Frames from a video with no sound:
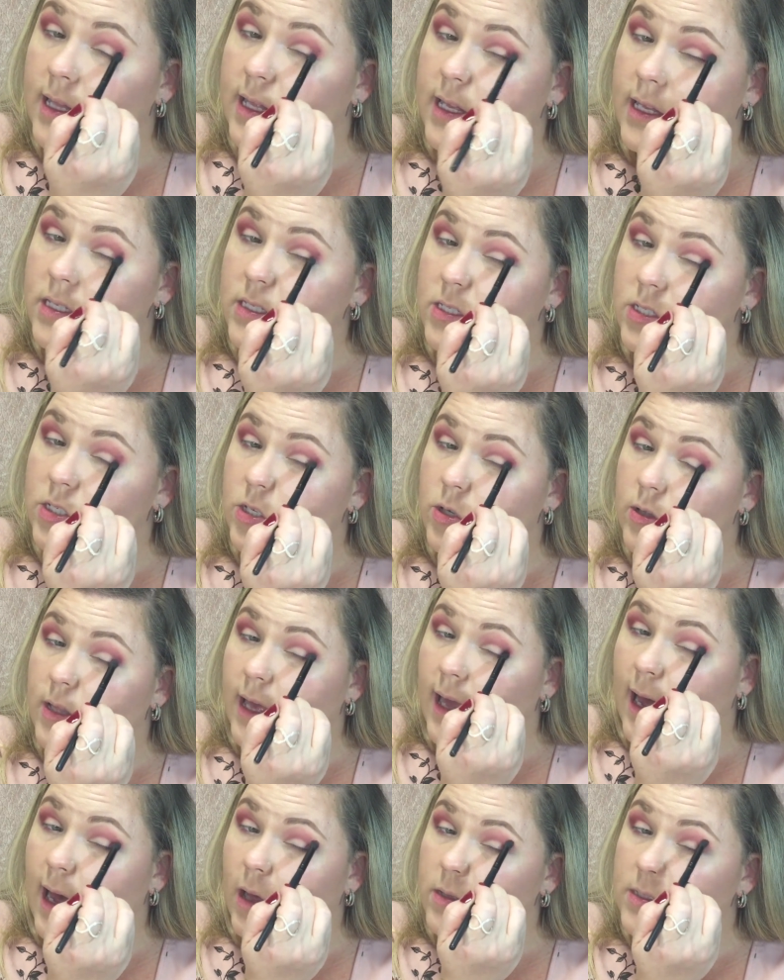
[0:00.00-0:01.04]
this to
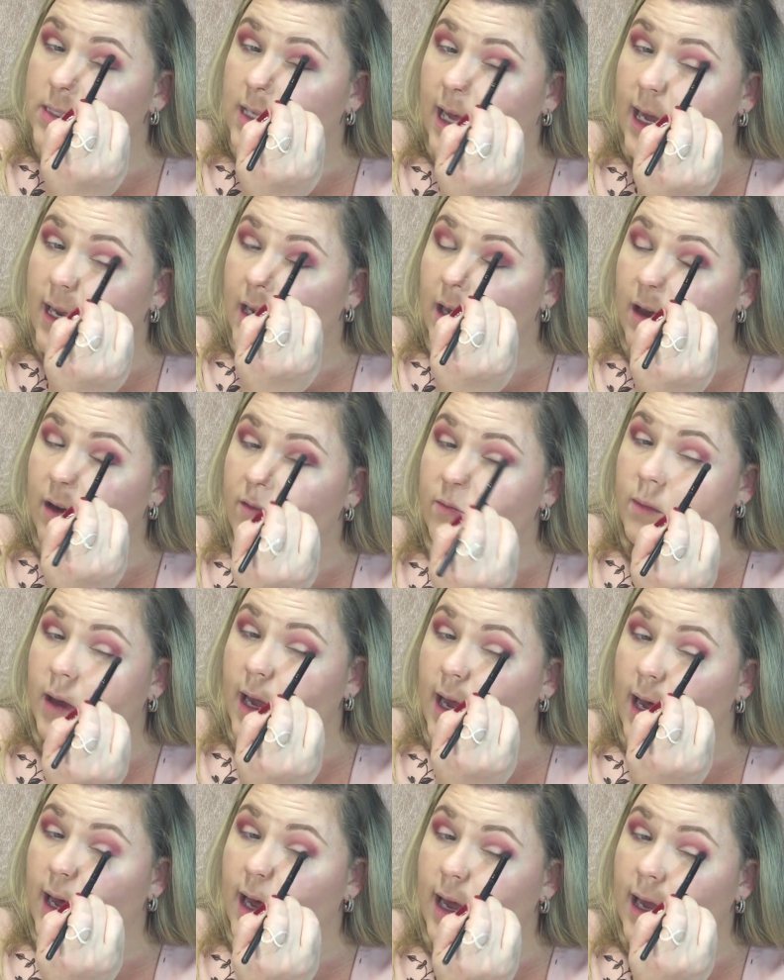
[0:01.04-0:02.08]
the outside of my
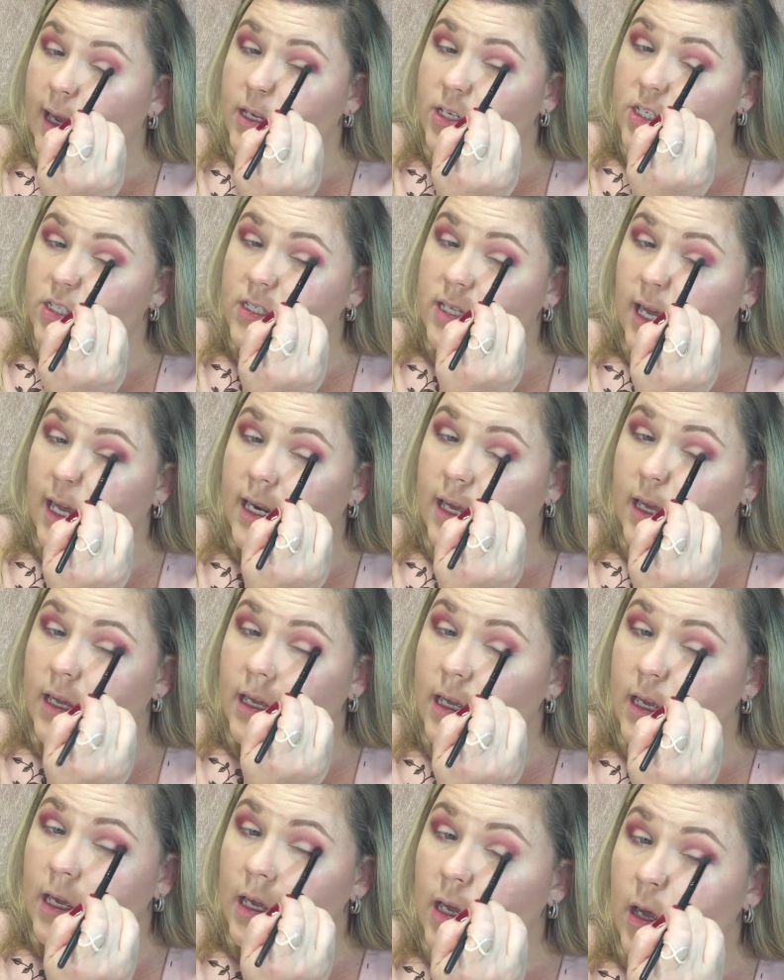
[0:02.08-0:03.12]
eye, just kind of
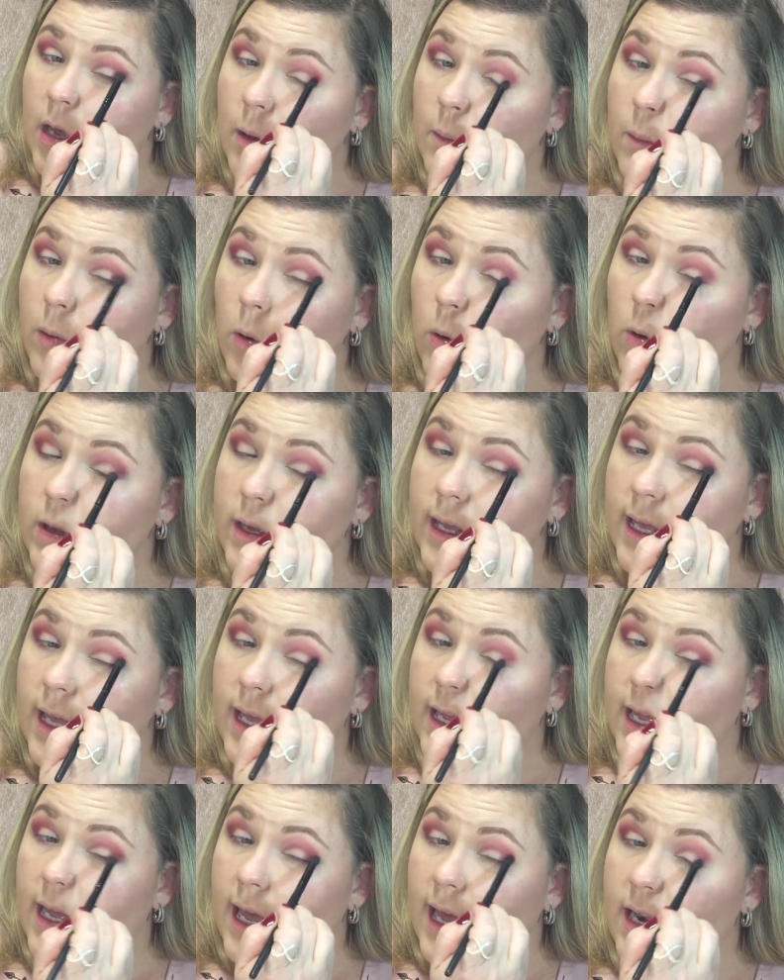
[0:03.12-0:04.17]
pulling
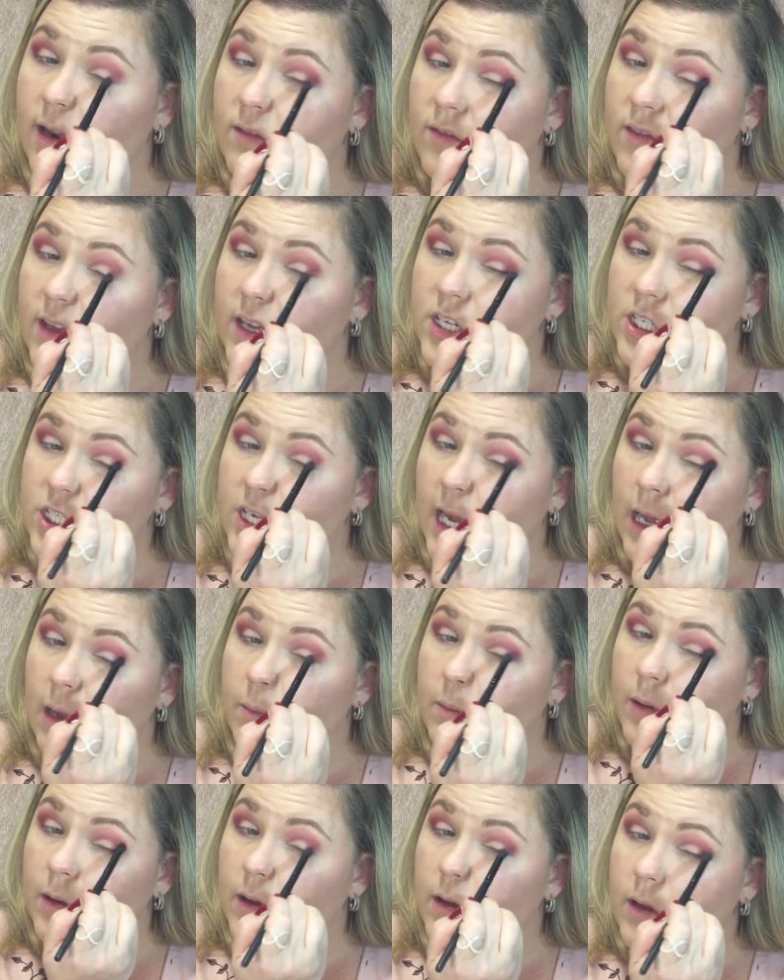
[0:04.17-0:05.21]
it at a V shape,